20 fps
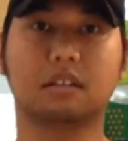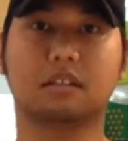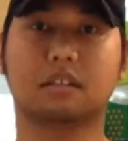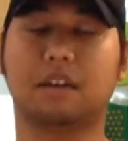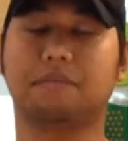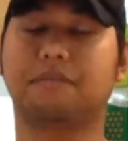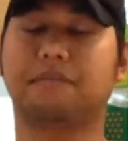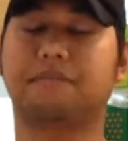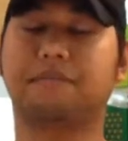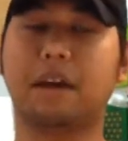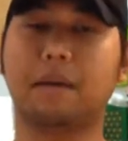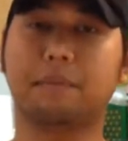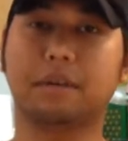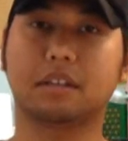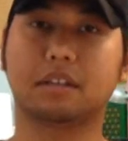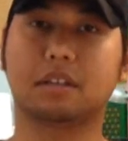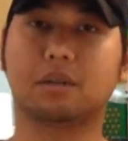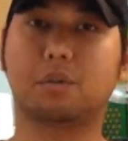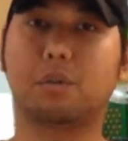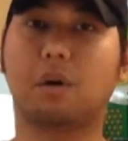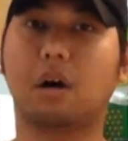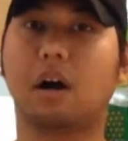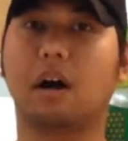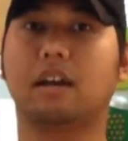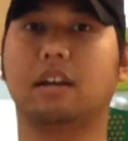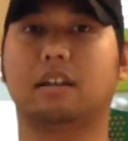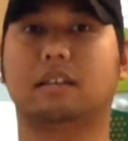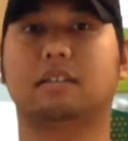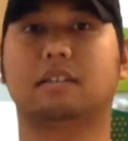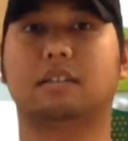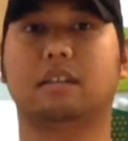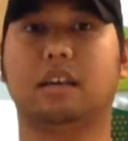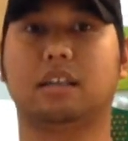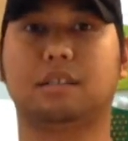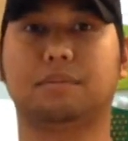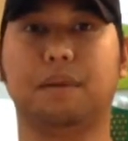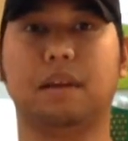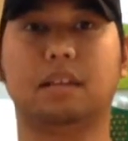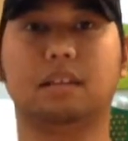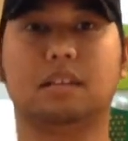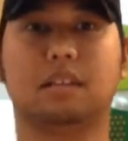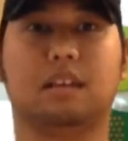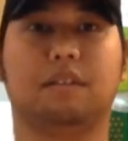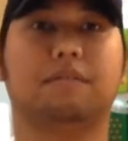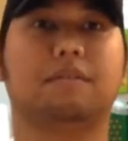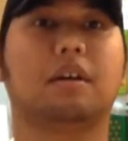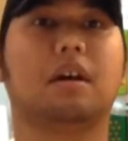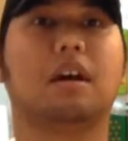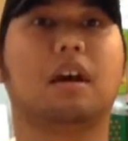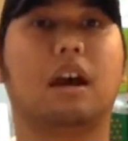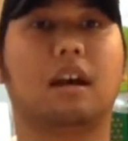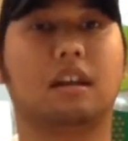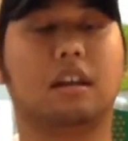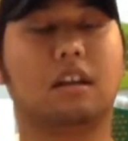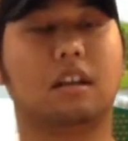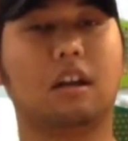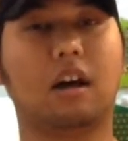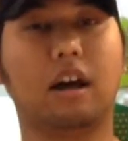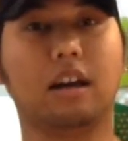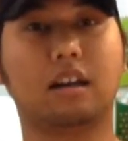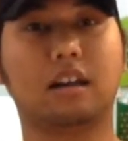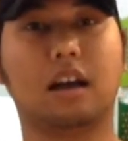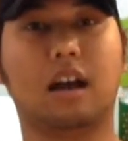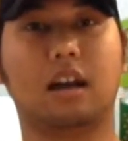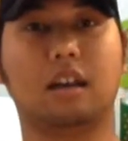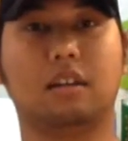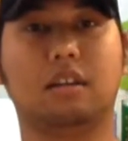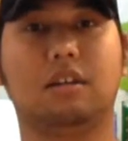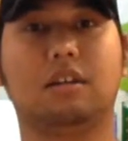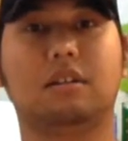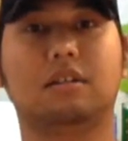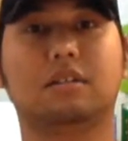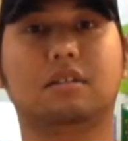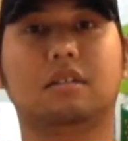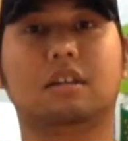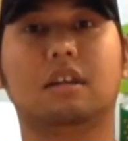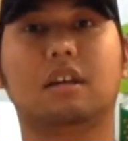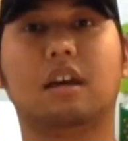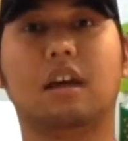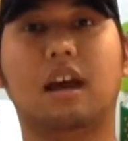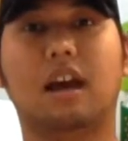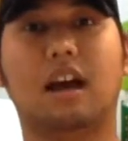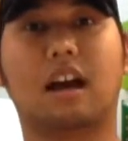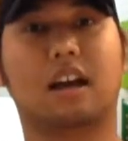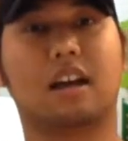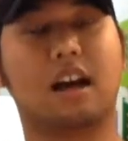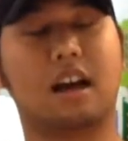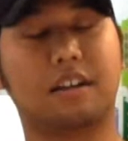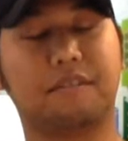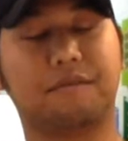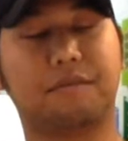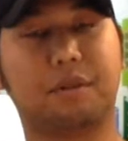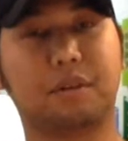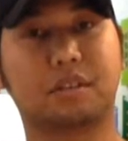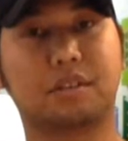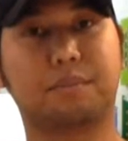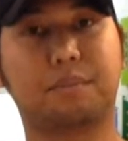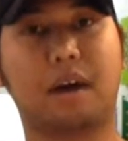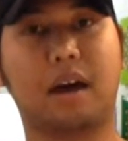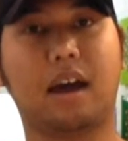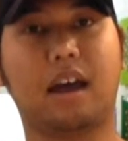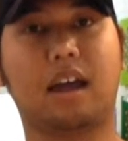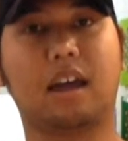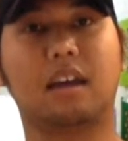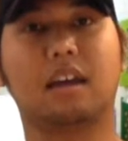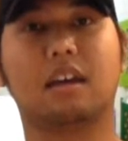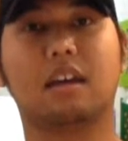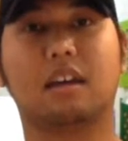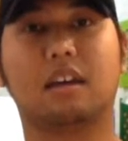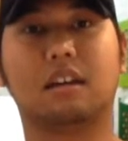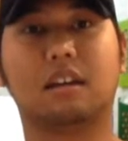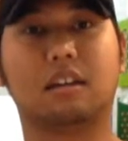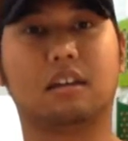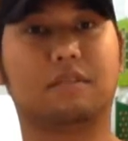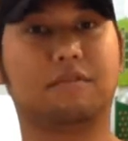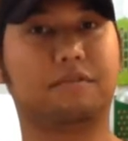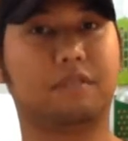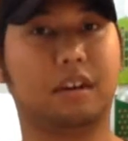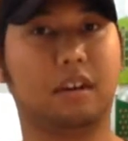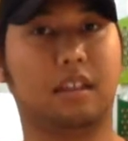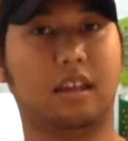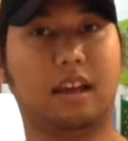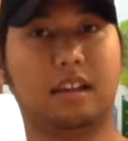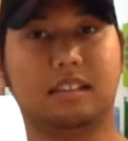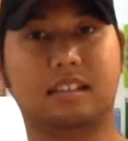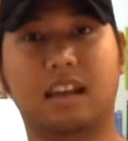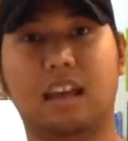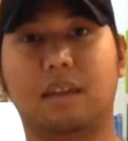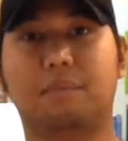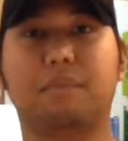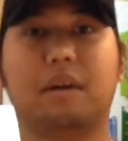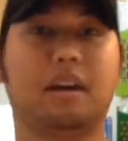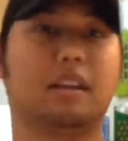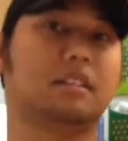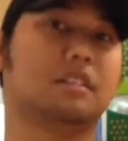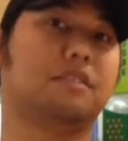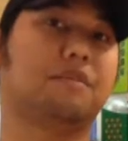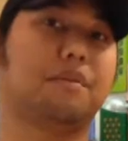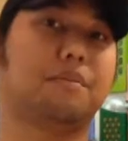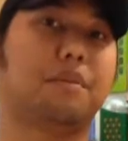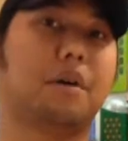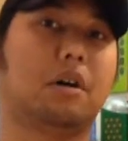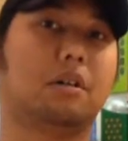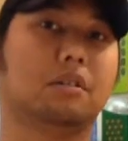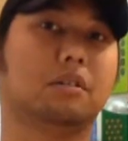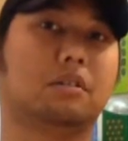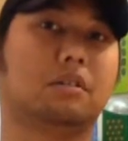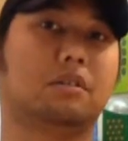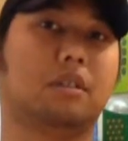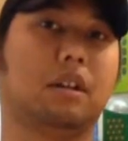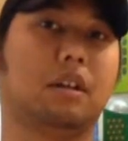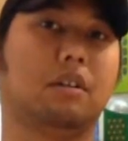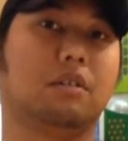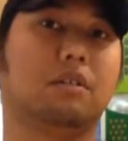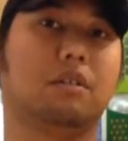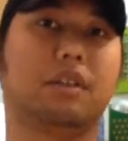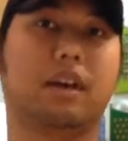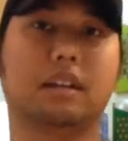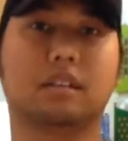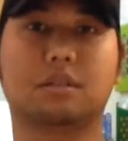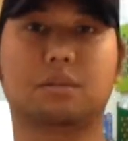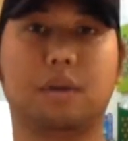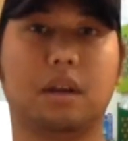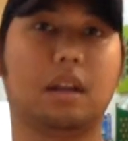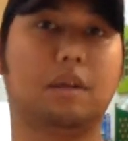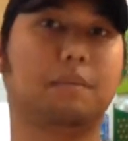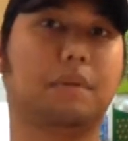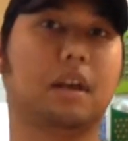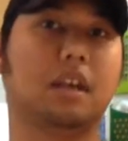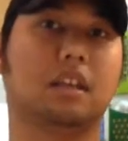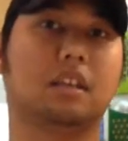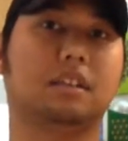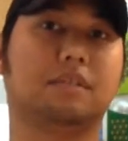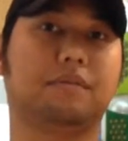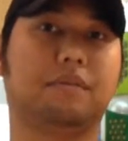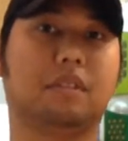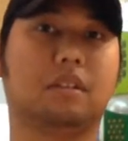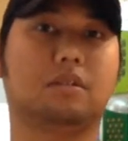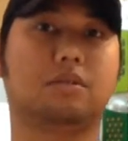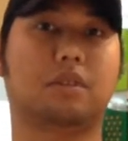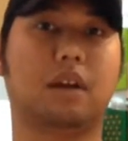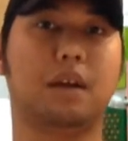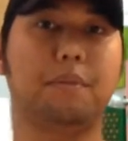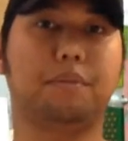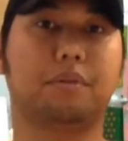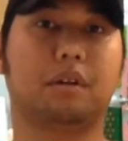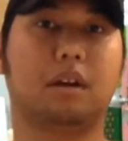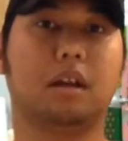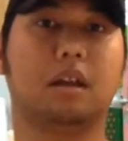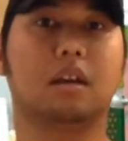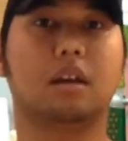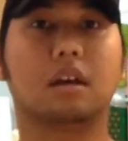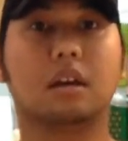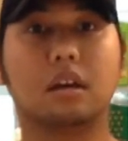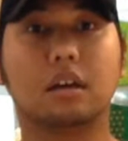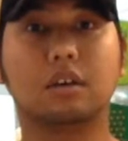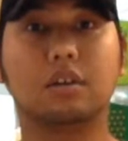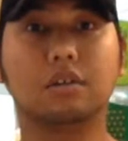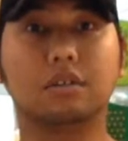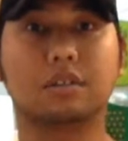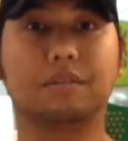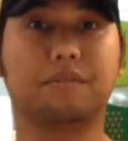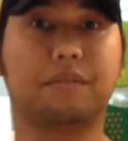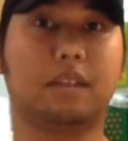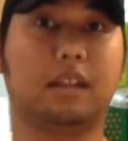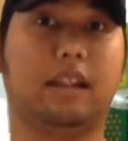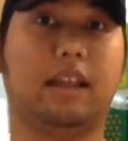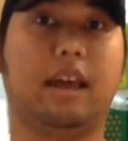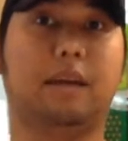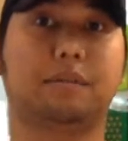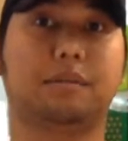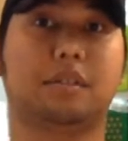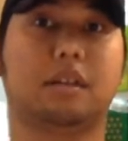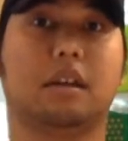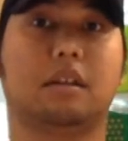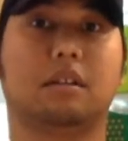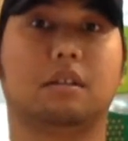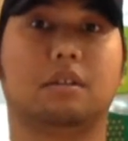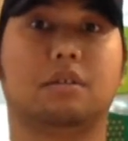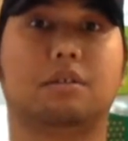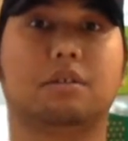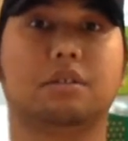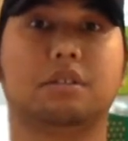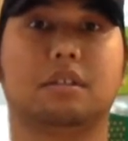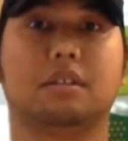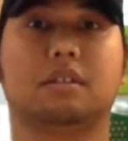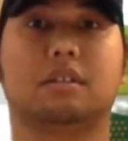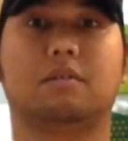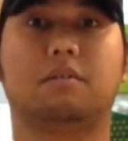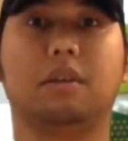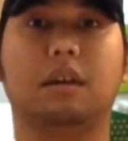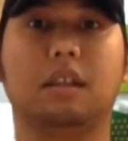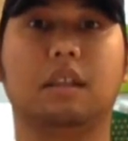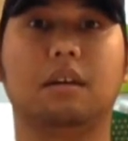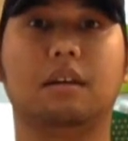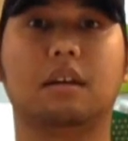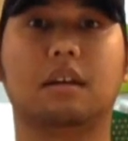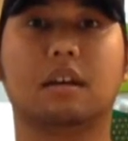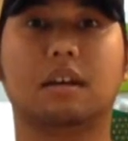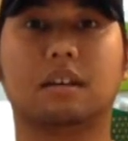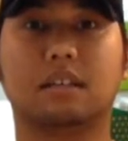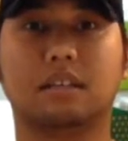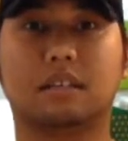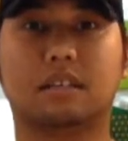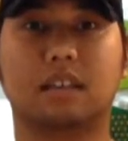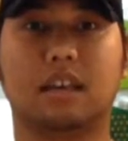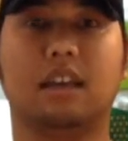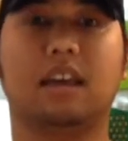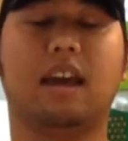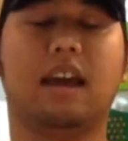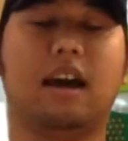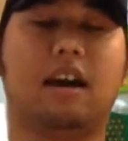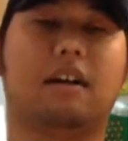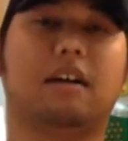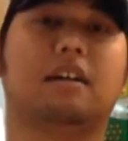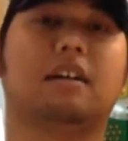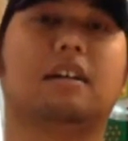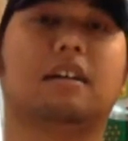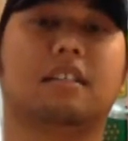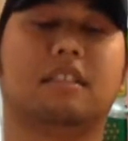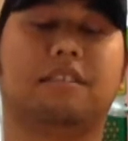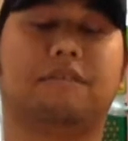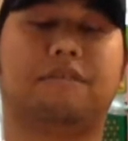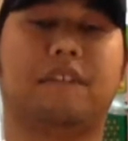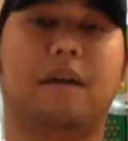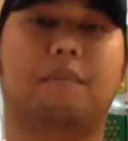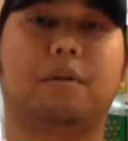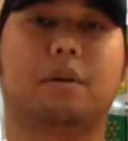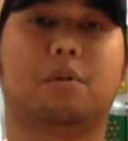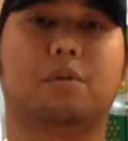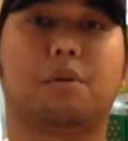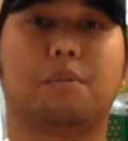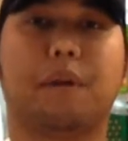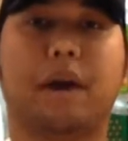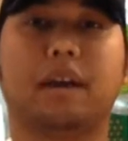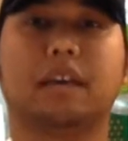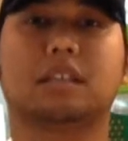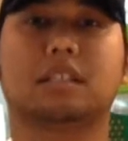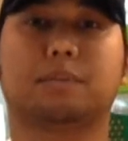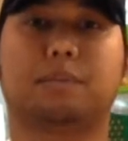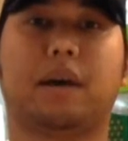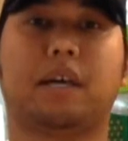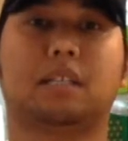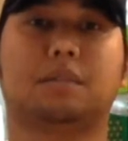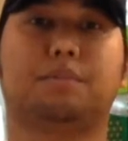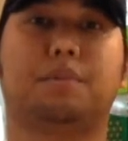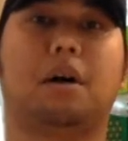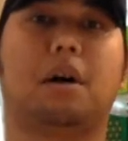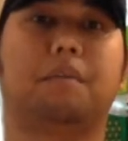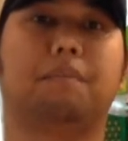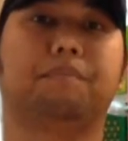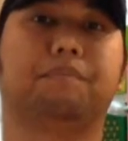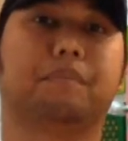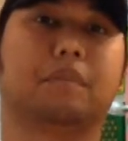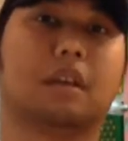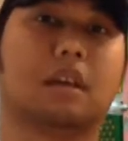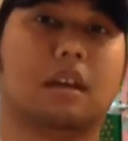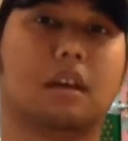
So if the fabric's quite ex expensive and your client can't use, uh, can't afford to pay for that 10 meters of upholstery or that 20 meters for the drapery, use it for the lampshade or the cushions and really see how the fabric will make a space pop.